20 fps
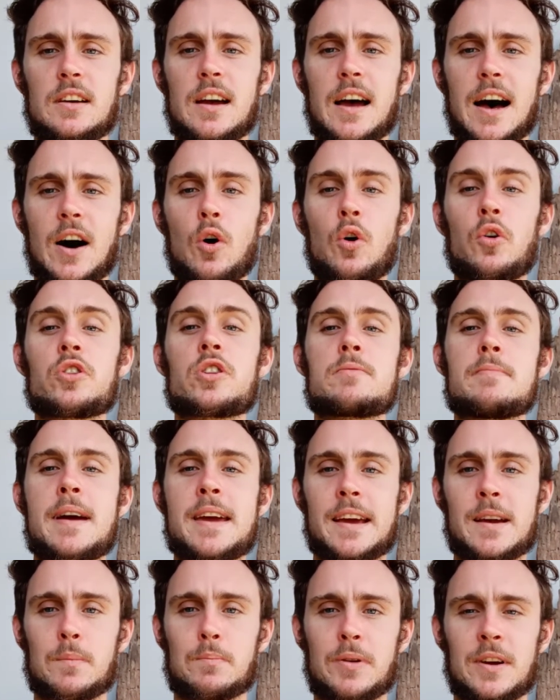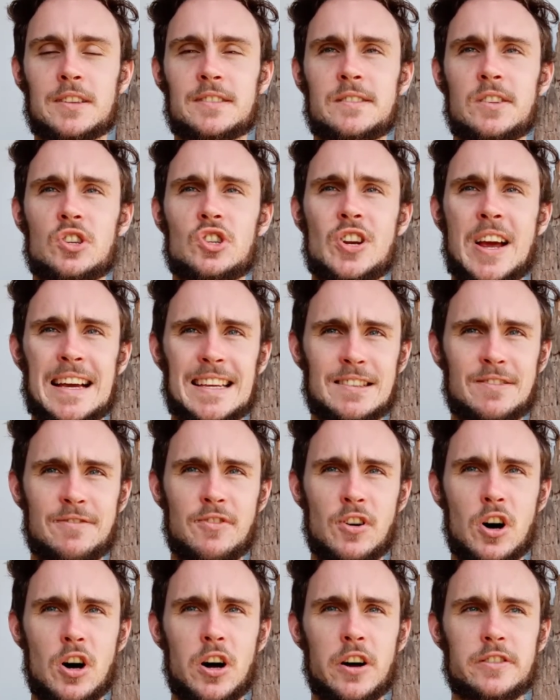or you may compress the chest
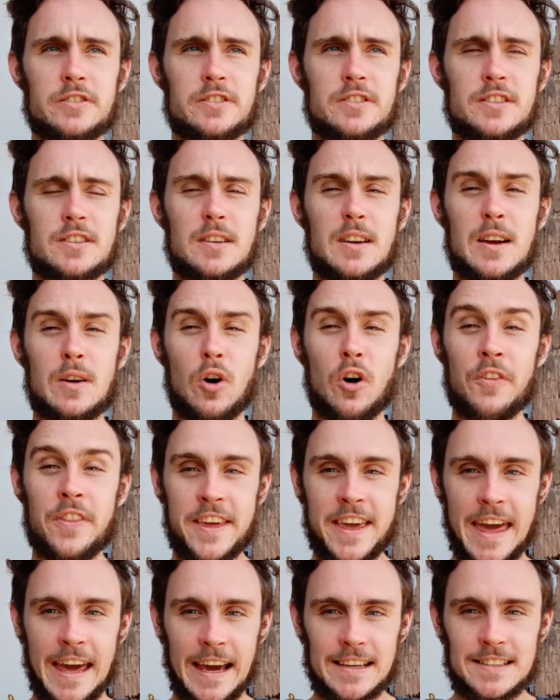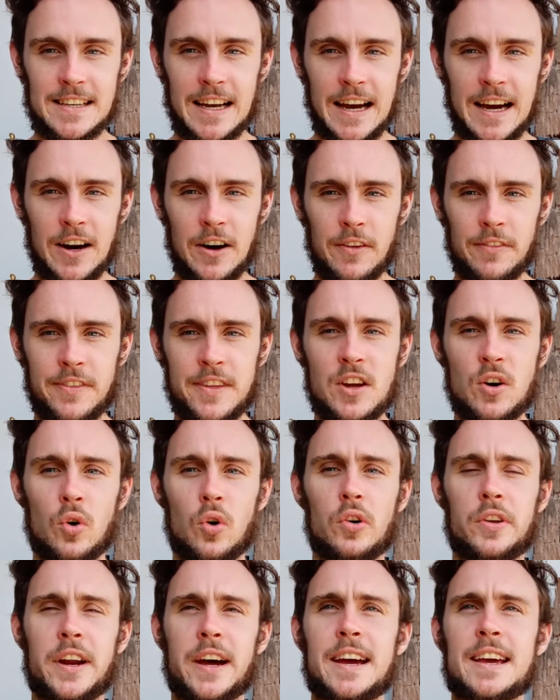first on the exhale. The
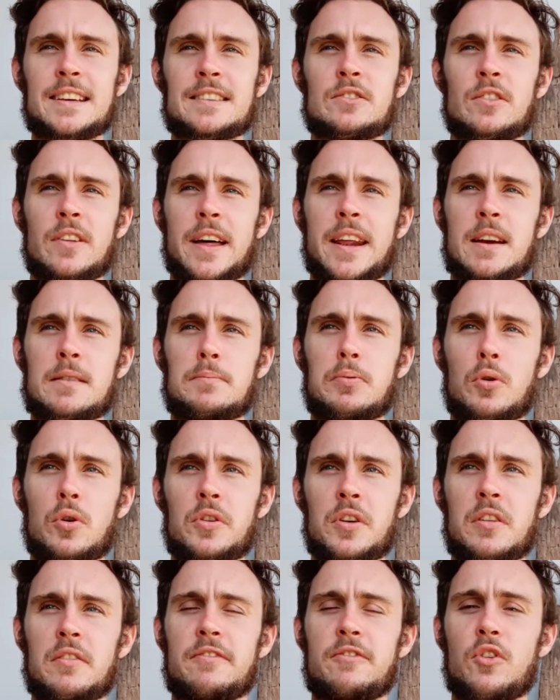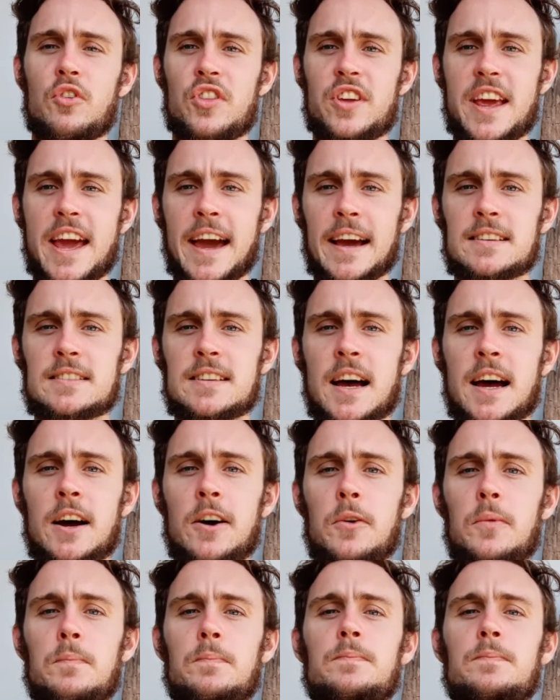order is not that important for the exhale.